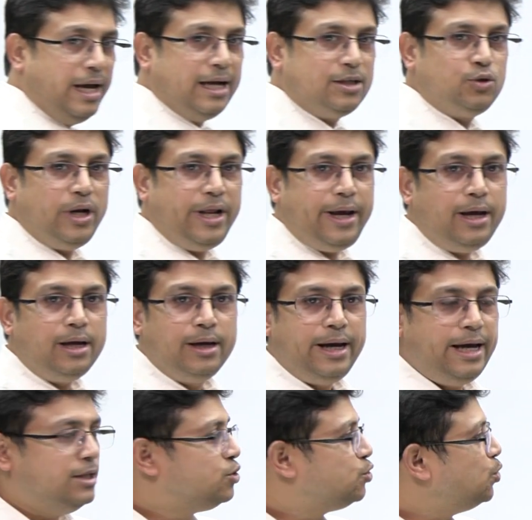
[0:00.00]
Actually,
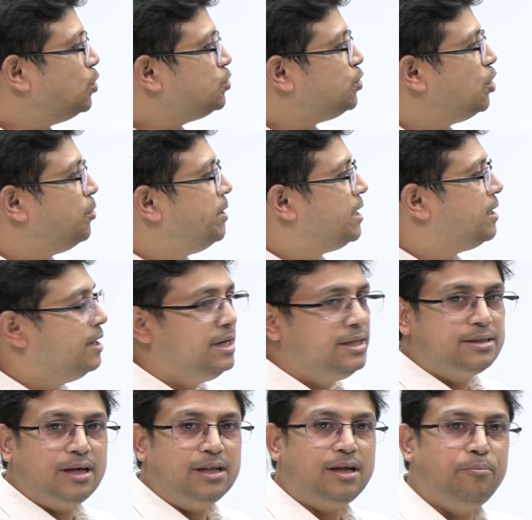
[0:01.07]
in pseudocoelomate
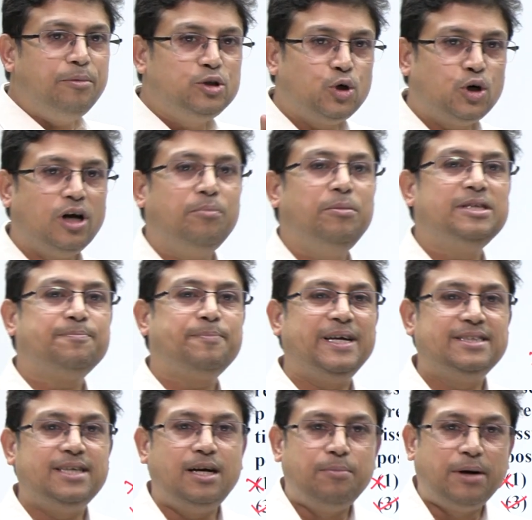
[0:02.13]
condition, the mesoderm is
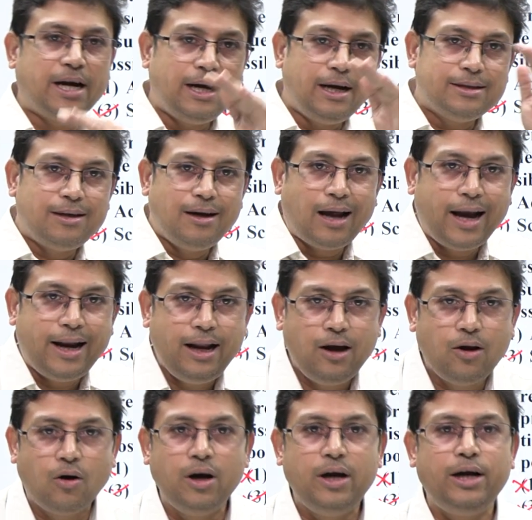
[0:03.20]
present, but it is lining
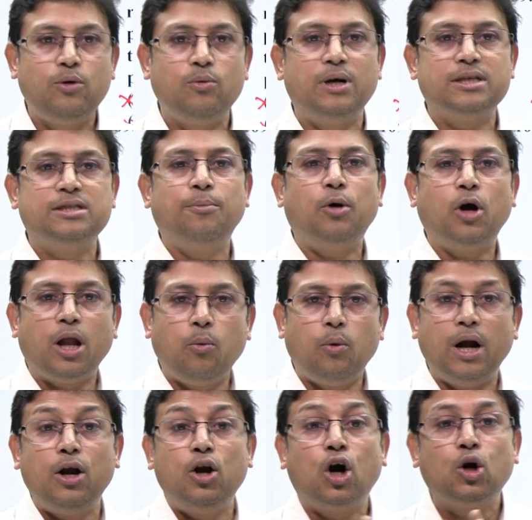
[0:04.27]
only towards the body
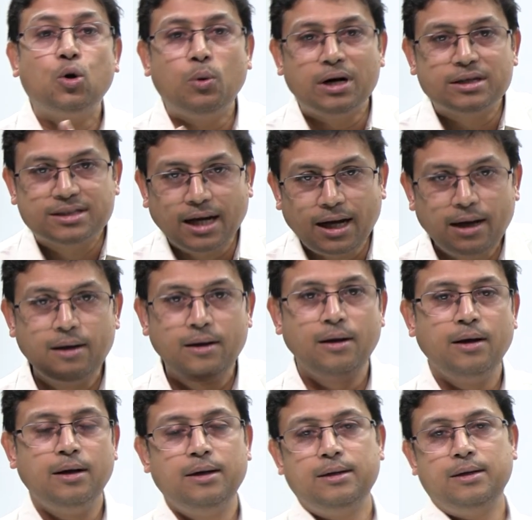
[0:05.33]
wall, not towards the
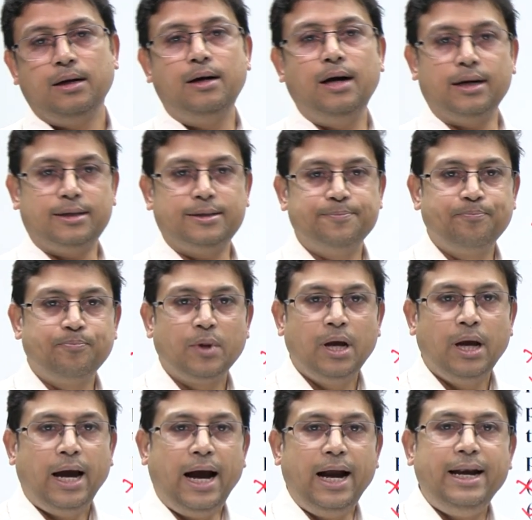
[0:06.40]
gut.
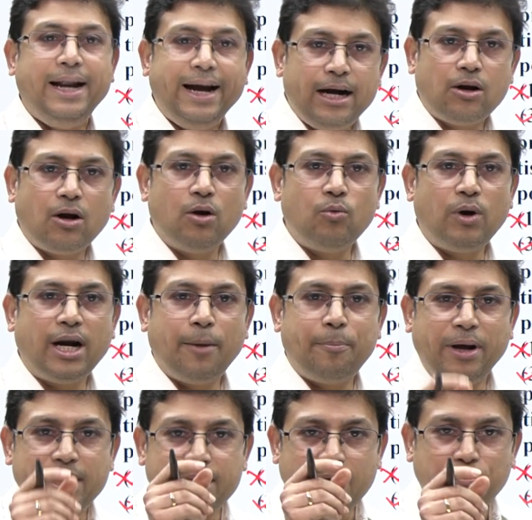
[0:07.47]
And later on, what
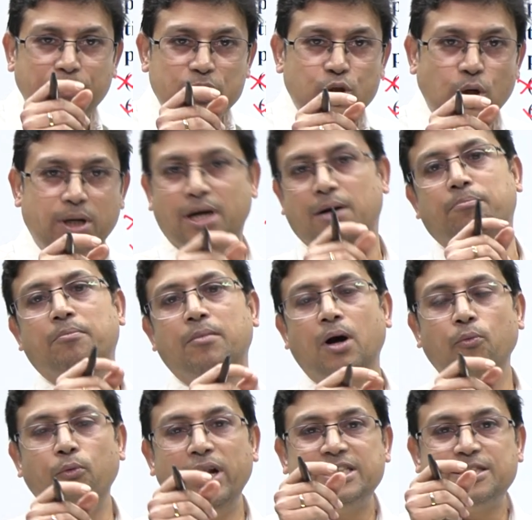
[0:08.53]
happened? That mesoderm
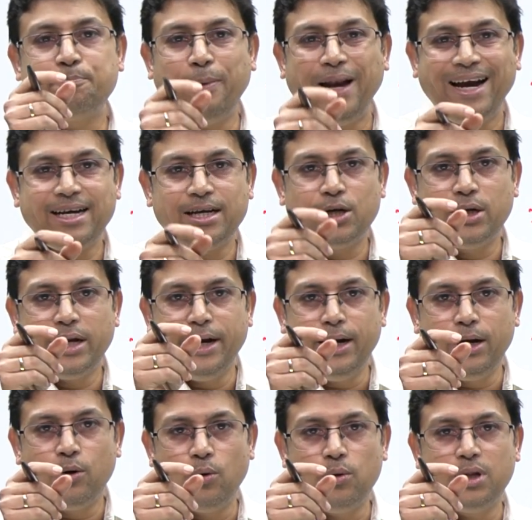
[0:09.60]
will split
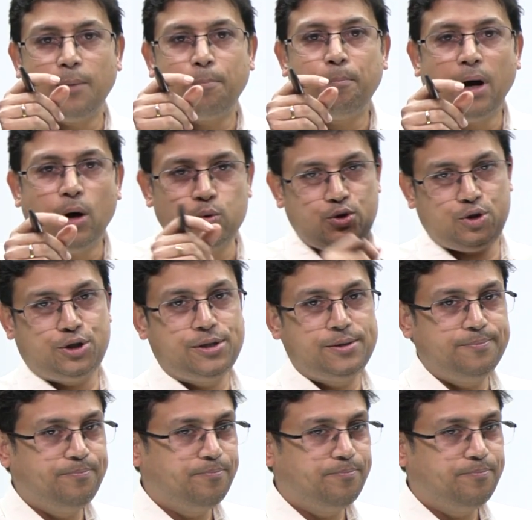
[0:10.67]
into the pouch.